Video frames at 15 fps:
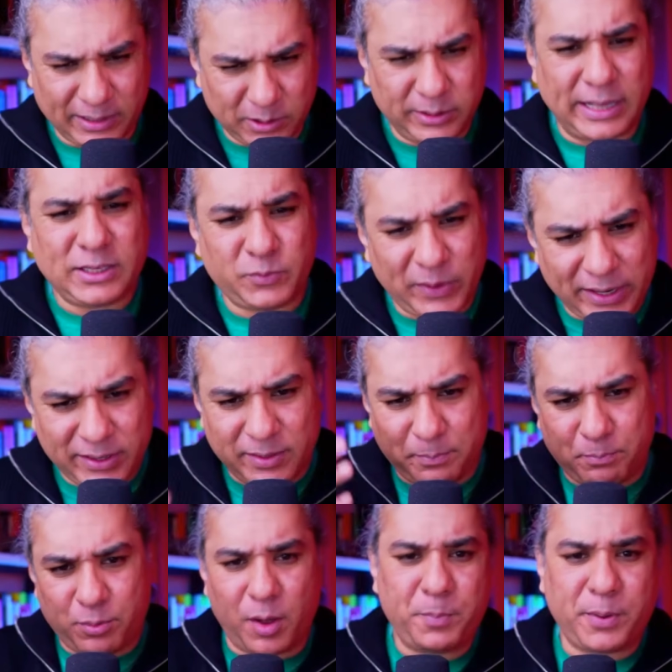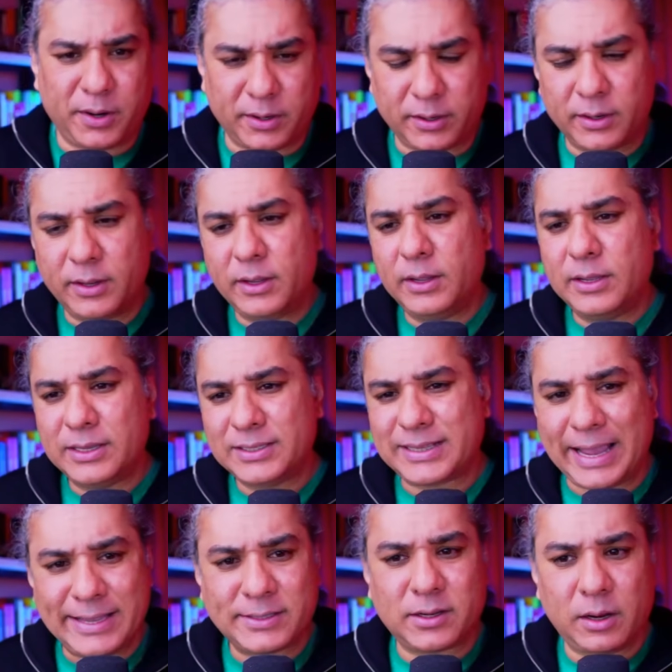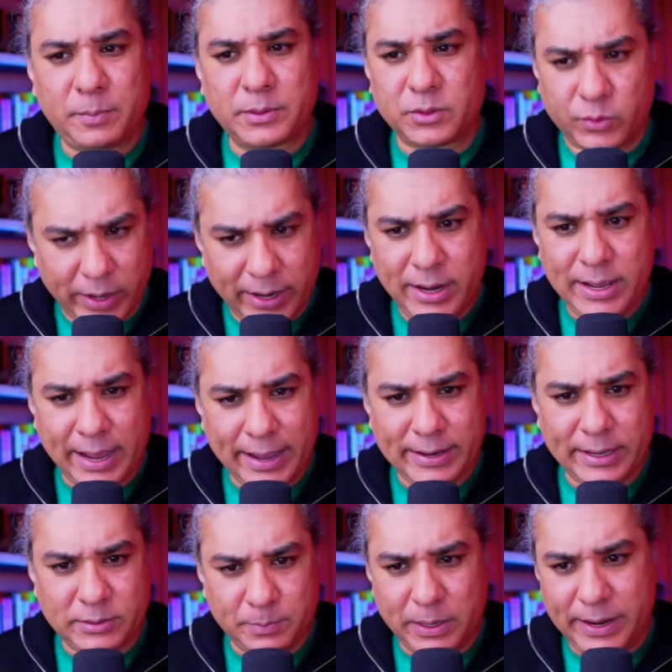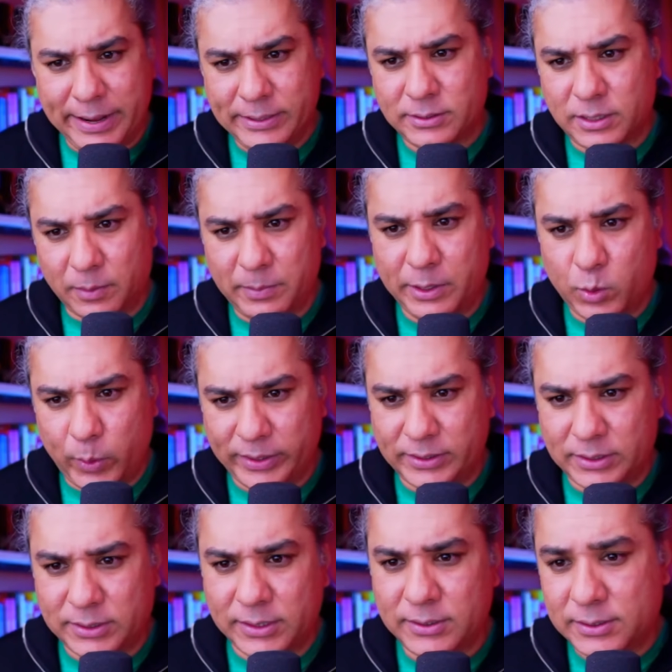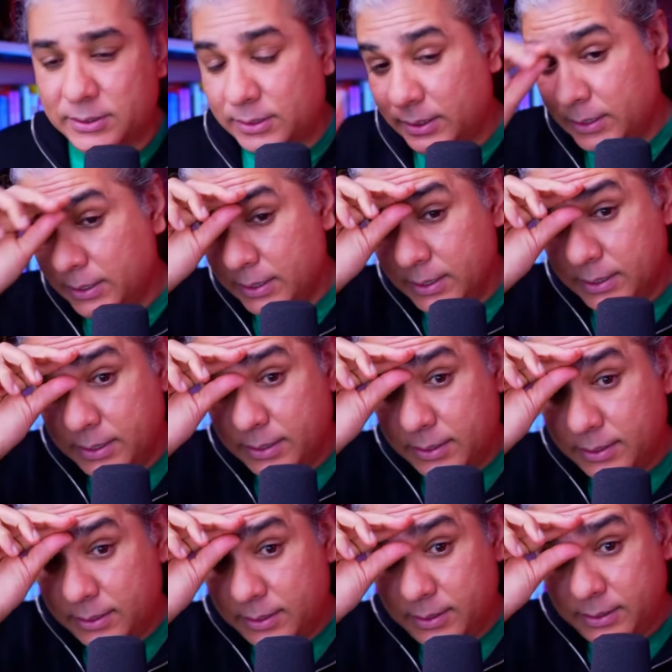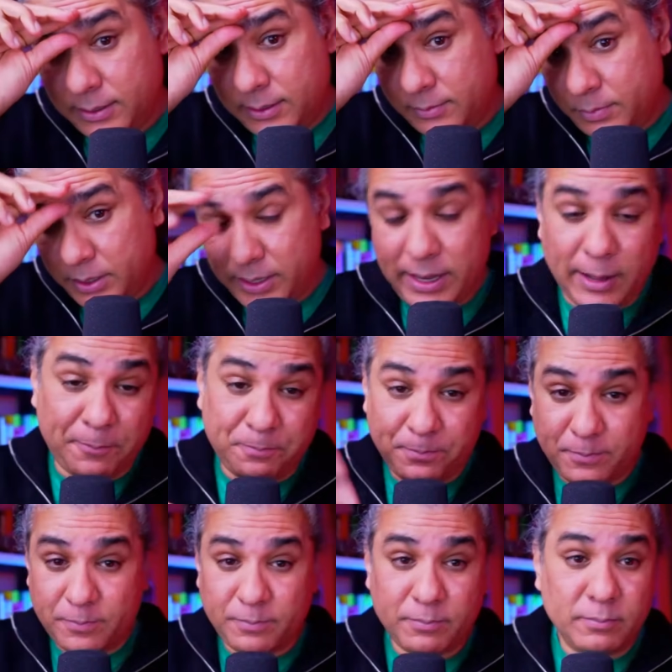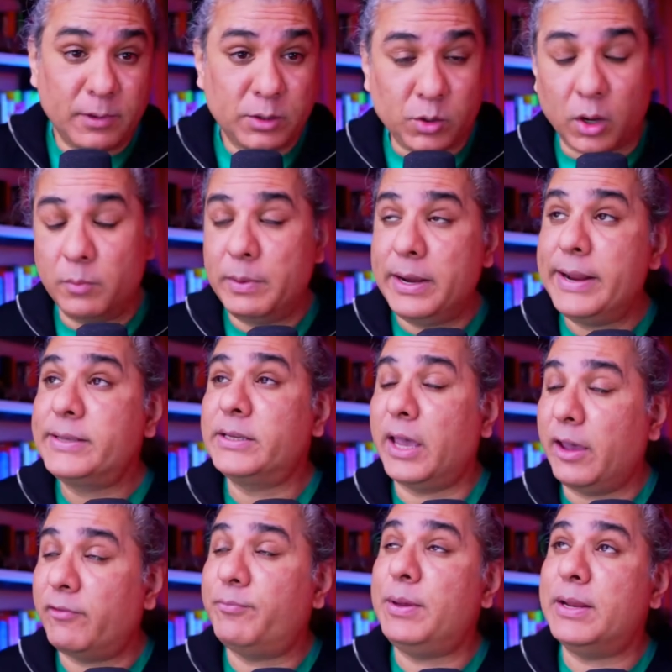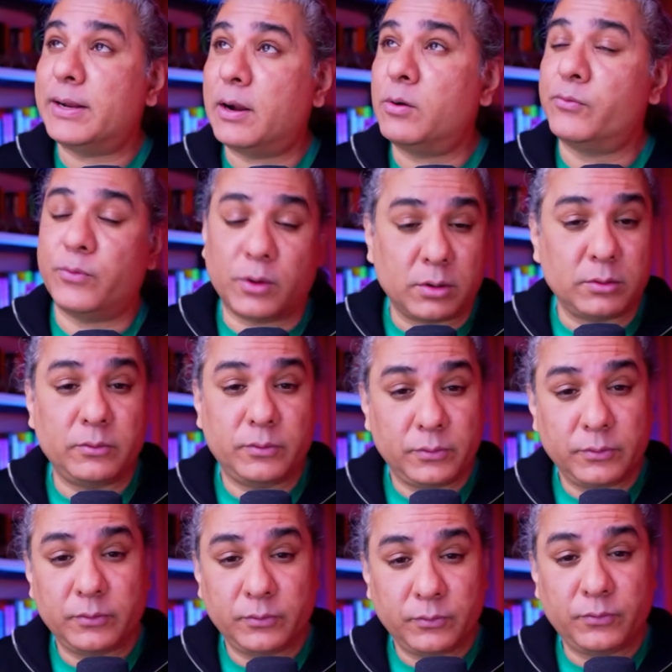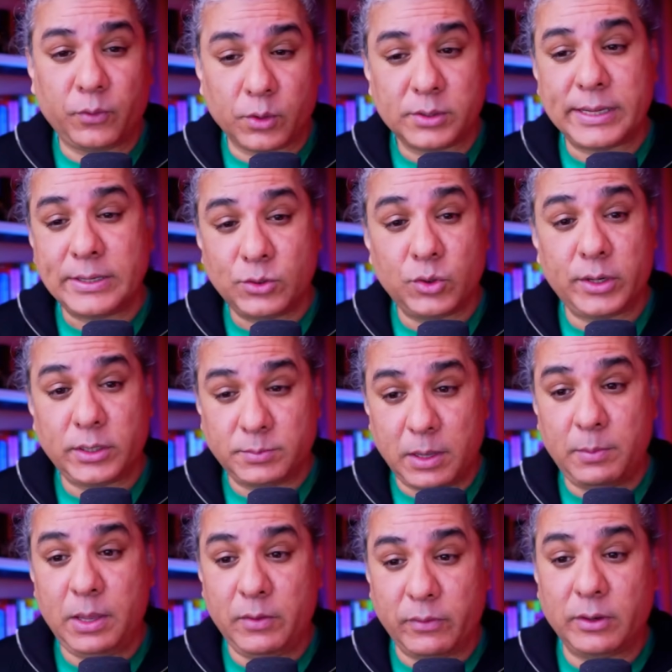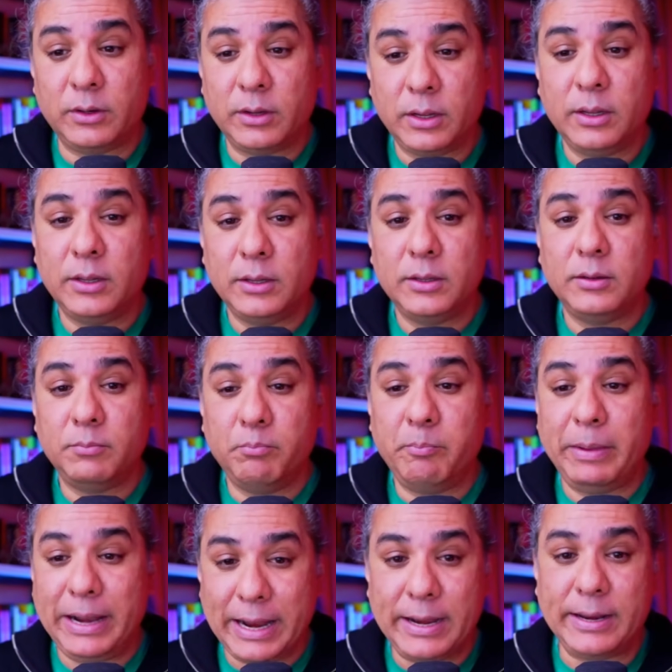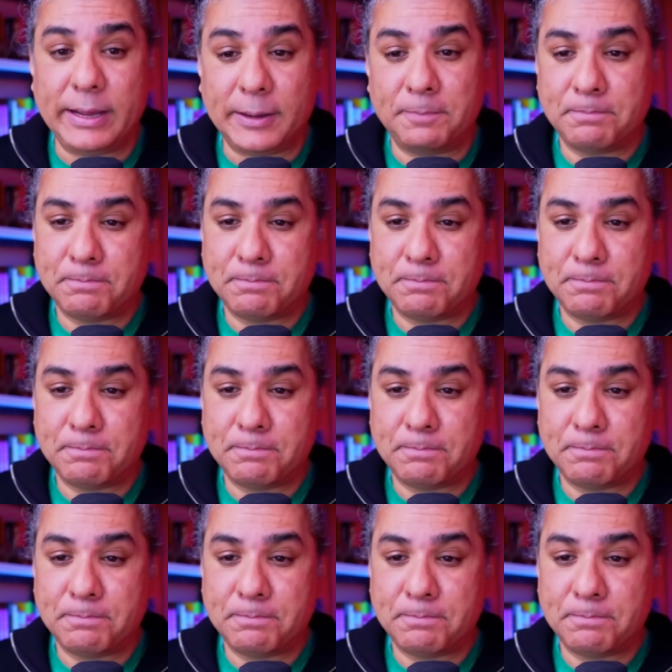So that's where the proper skyscrapers, really high-rise buildings come into existence. But yeah, tall buildings have been around for centuries, maybe even millennia.